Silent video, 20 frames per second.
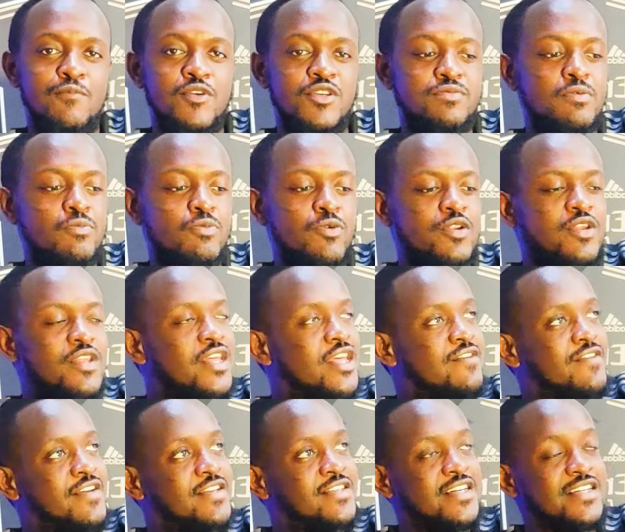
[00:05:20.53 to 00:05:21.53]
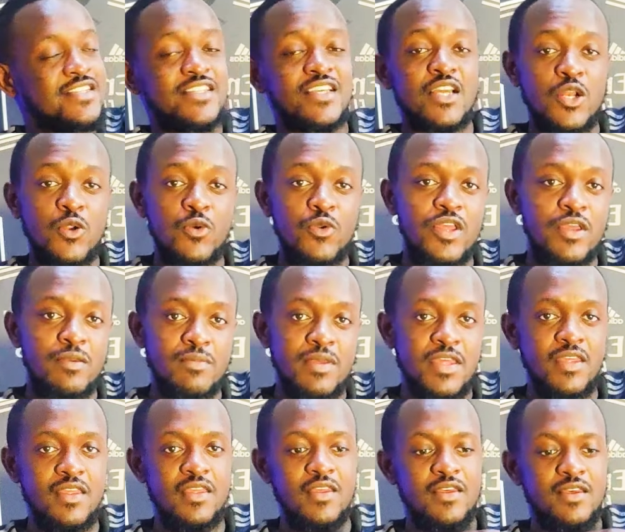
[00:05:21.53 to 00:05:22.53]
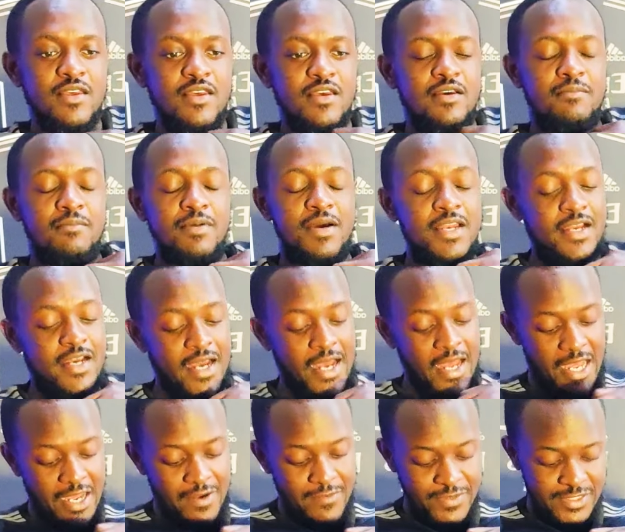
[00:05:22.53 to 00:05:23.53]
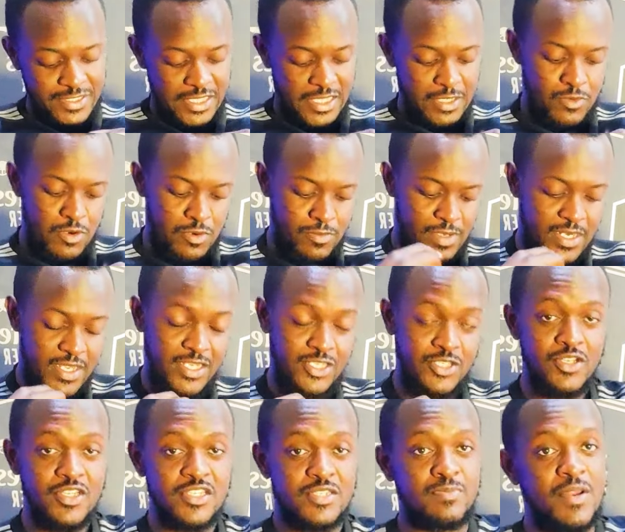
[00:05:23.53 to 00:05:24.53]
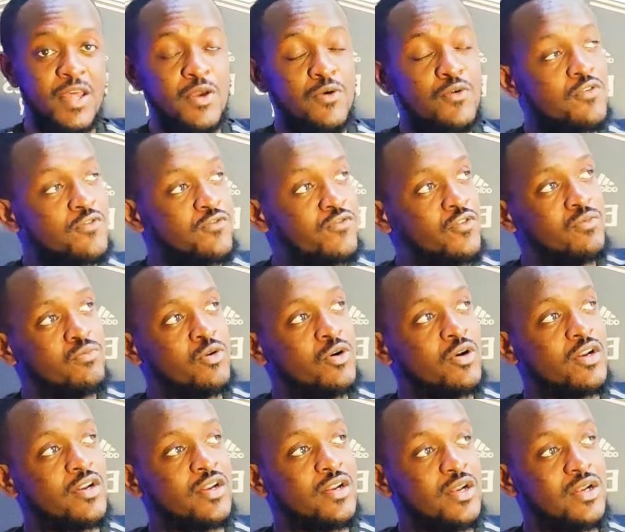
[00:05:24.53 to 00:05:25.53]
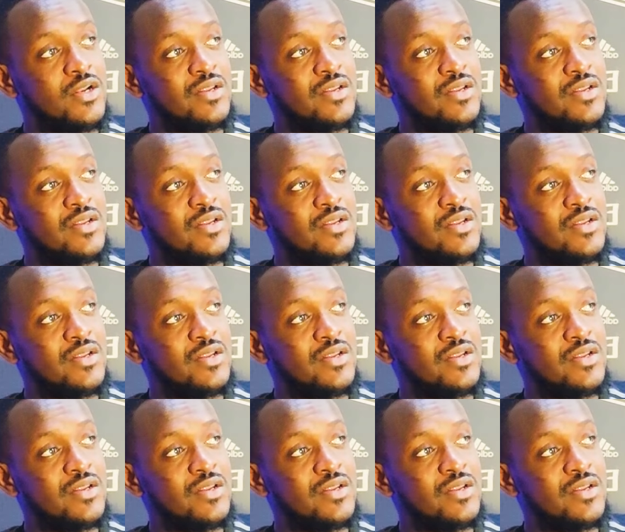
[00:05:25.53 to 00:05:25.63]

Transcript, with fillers: Most people didn't give a chance, including me. But Kai Havertz at the moment actually is playing good football.